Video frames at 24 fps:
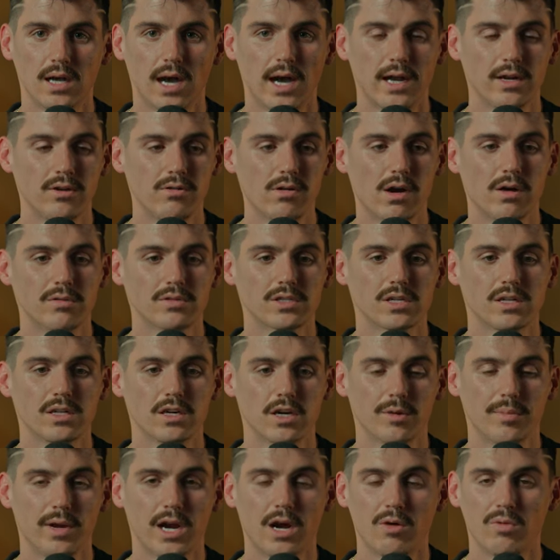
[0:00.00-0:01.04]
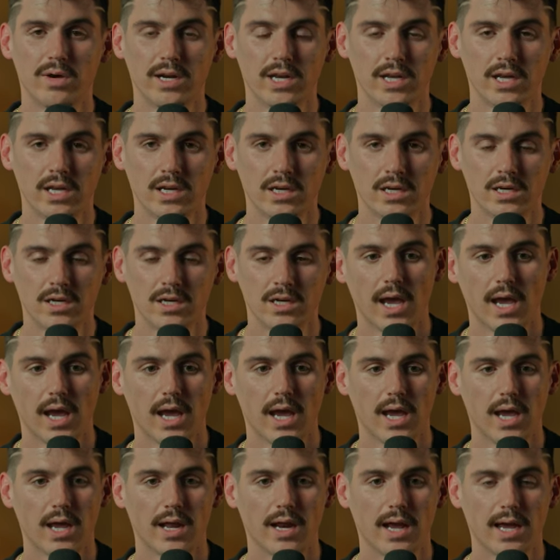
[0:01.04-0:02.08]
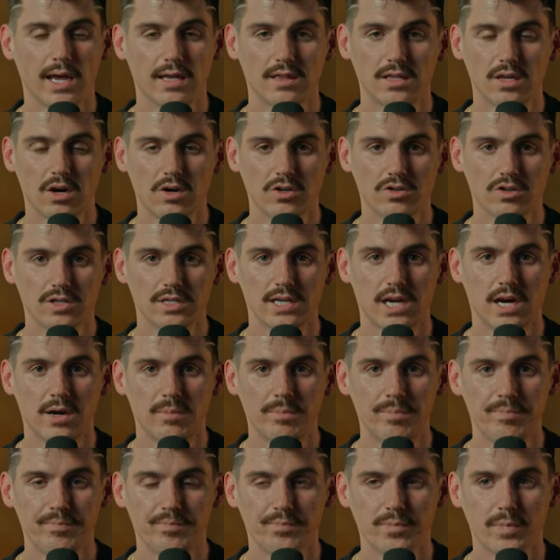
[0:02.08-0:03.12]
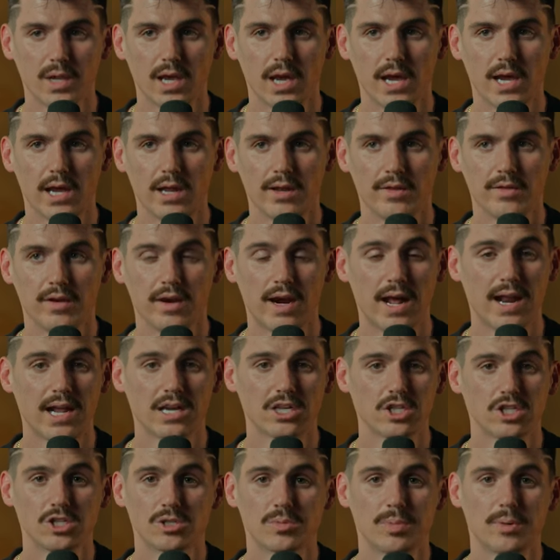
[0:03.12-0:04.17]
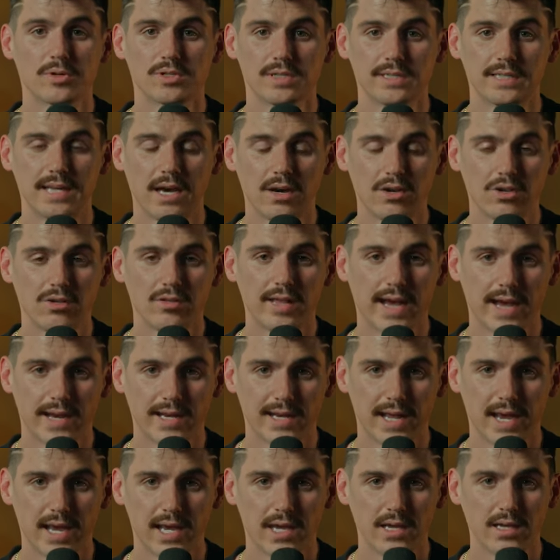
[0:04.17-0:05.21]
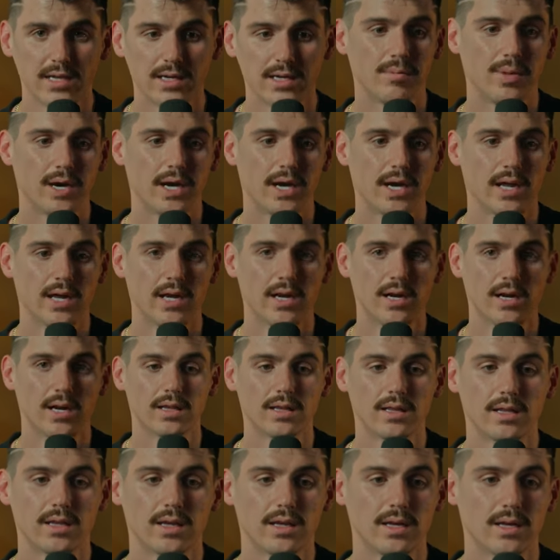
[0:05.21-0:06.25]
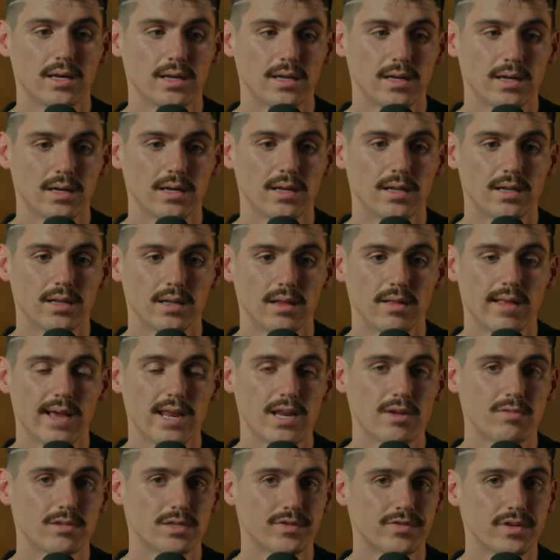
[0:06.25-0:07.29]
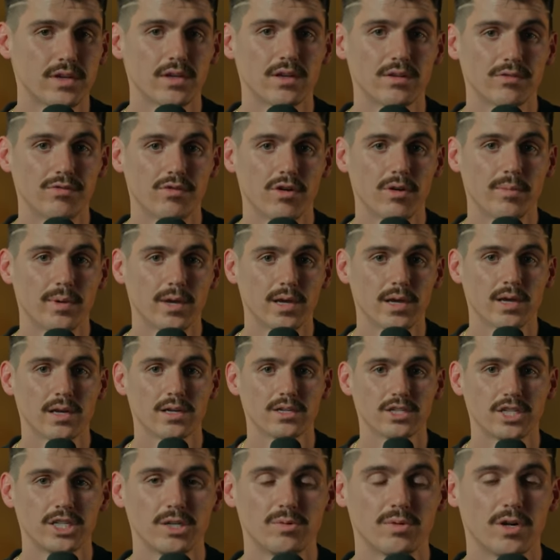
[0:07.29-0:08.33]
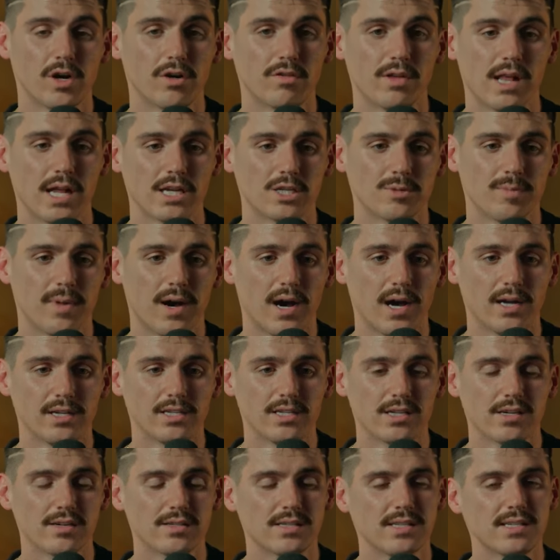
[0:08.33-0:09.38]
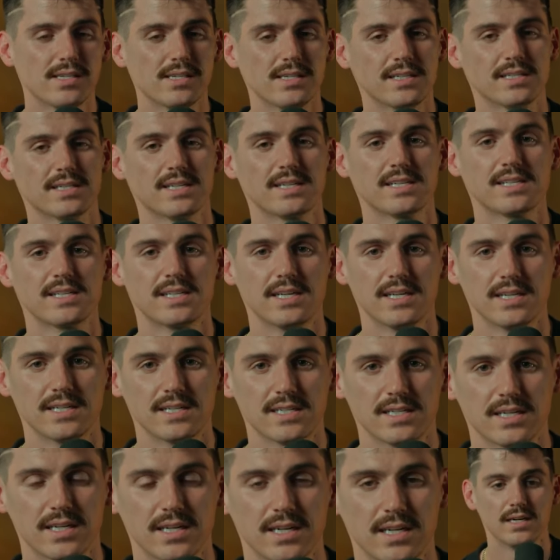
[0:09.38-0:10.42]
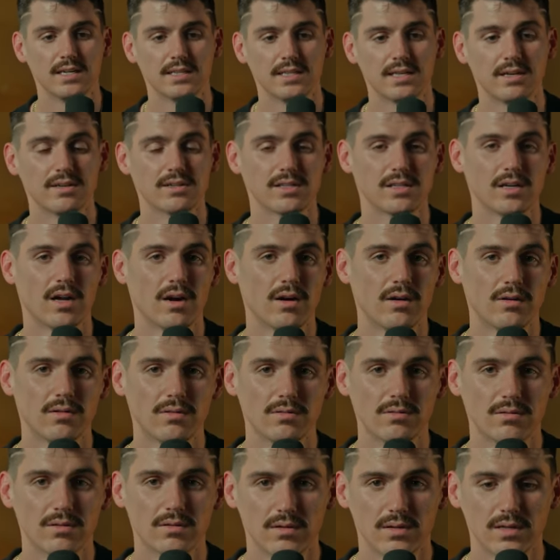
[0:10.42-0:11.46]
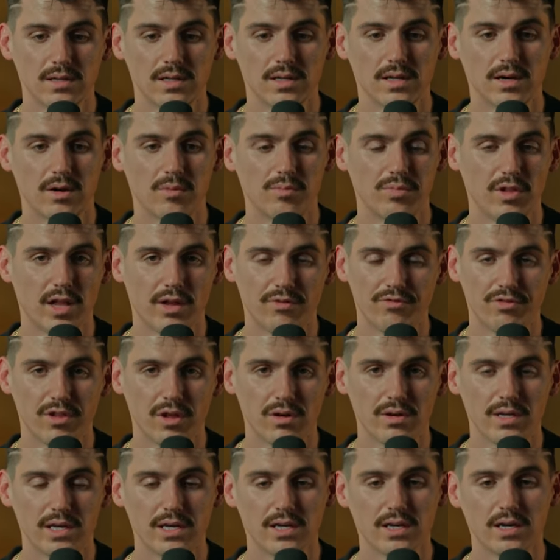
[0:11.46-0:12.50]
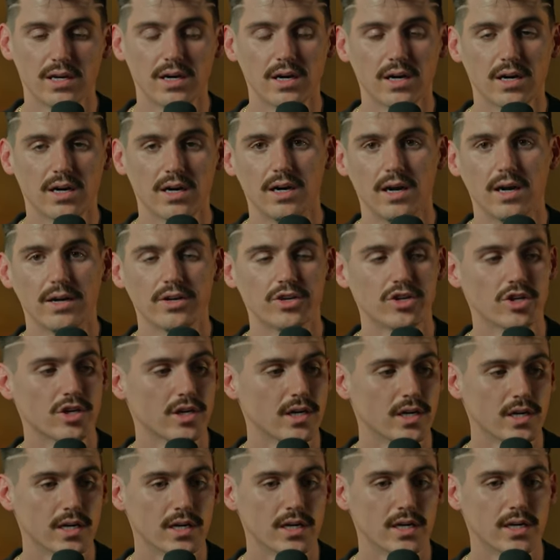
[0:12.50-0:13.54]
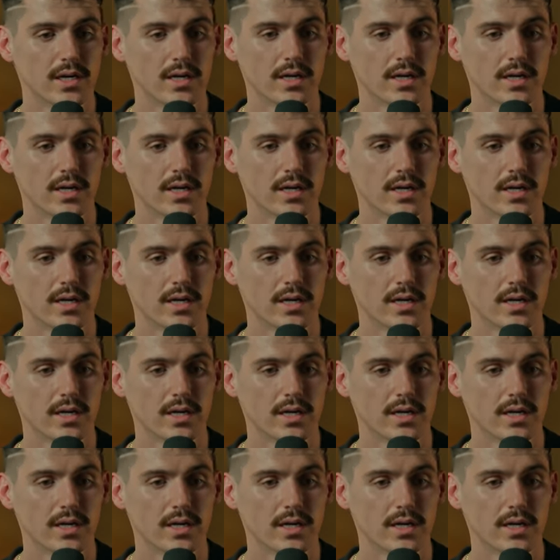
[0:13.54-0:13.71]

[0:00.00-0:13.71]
I knew I was clear, but I went in and I get the ultrasound and they're not actually supposed to tell you that day, but the the lady was feeling for me. She went over that spot and she goes, "This is a cyst. There is no, you know, blood flow here. You're good."